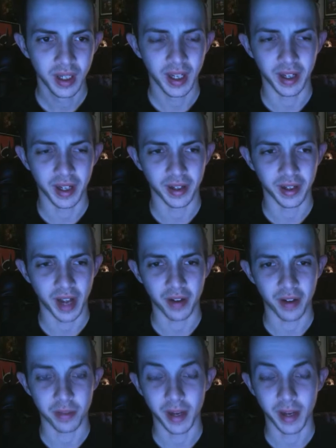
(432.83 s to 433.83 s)

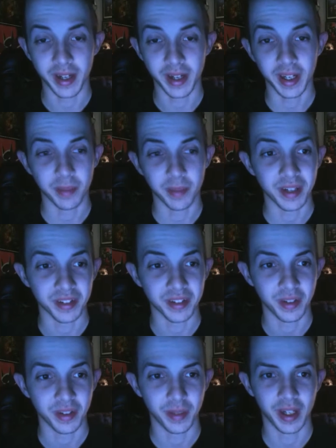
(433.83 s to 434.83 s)
Now with Brandy
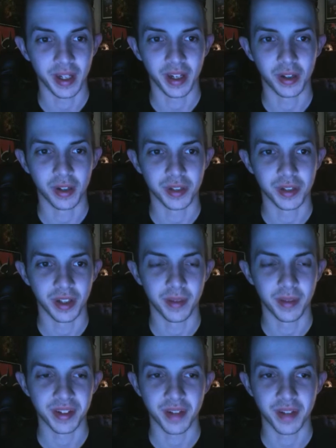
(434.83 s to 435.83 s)
basically being killed, they
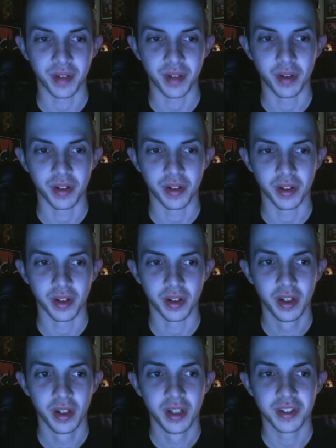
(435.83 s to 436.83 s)
basically have to go in to
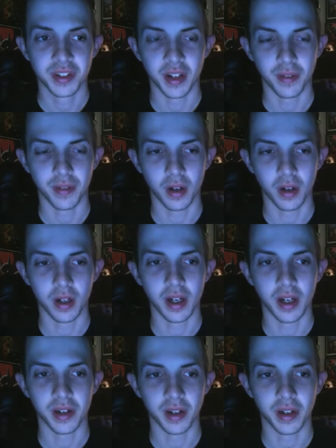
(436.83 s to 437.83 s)
save her,
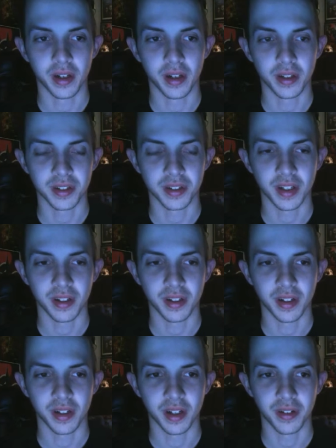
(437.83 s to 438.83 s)
and it looks like
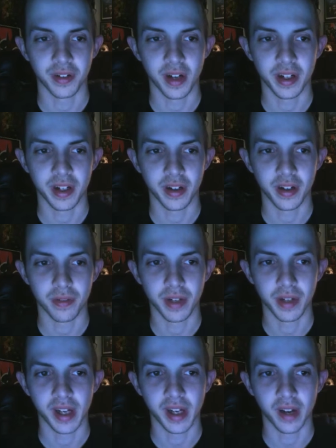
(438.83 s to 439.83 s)
they're gonna try and
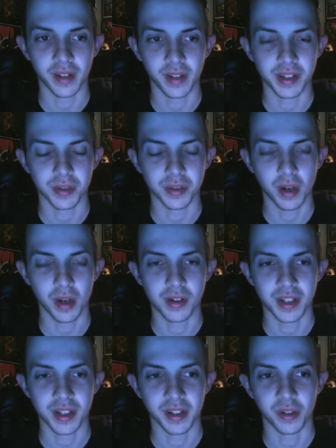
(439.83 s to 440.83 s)
free Kelly as well,
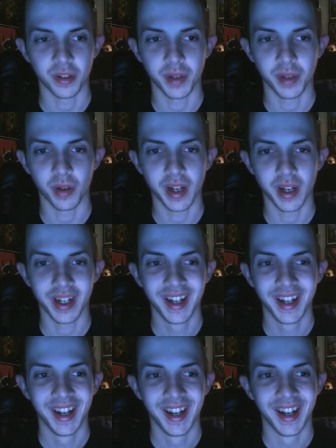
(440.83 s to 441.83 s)
which I think will be great.
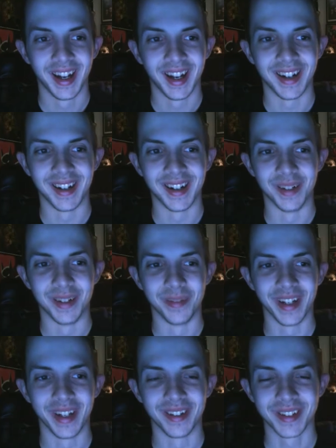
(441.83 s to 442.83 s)

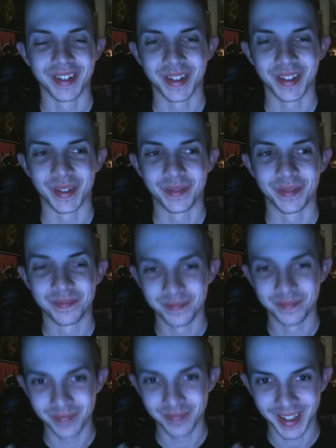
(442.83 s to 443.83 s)
So
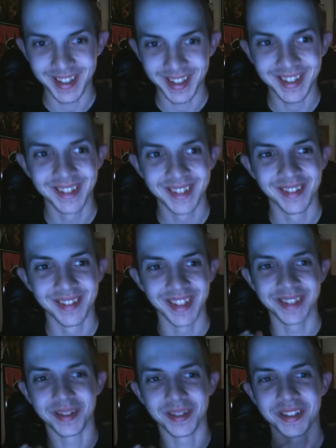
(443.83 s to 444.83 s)

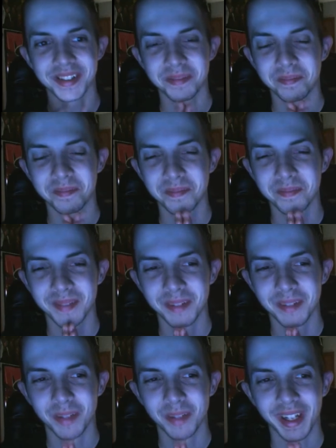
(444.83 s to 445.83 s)
please just
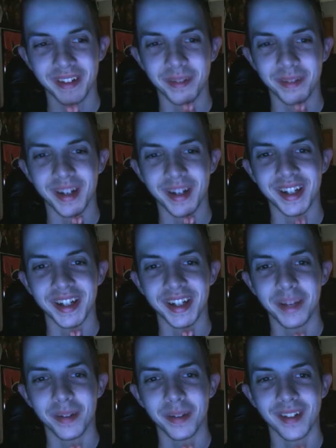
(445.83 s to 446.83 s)
bring Kelly back and
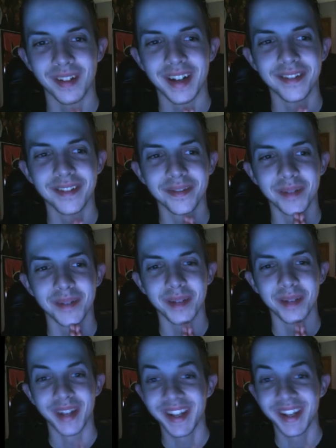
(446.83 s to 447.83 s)
keep her alive, I
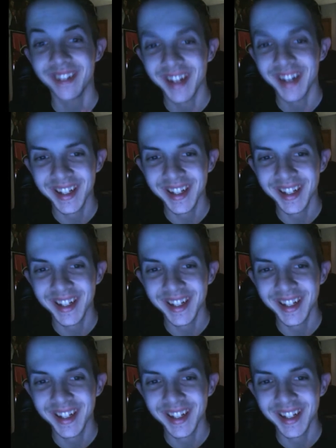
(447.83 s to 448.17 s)
beg you.